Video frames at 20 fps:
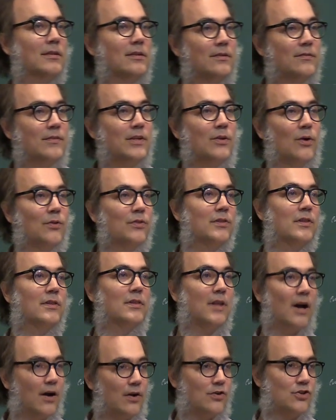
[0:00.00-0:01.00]
We don't
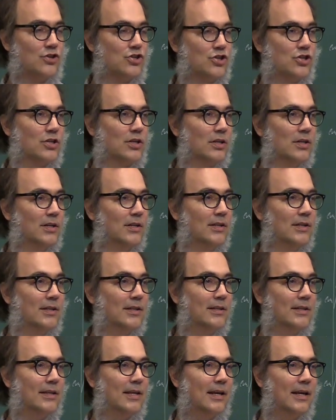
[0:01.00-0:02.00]
touch
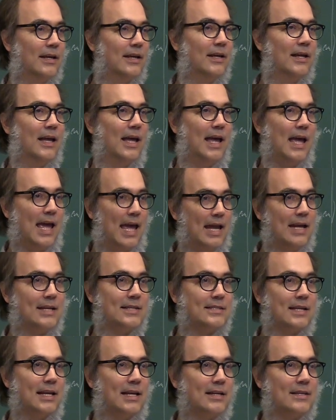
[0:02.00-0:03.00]
the
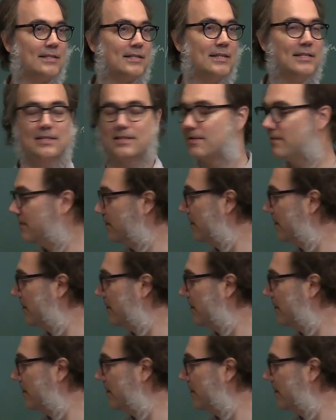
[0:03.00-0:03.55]
x-axis.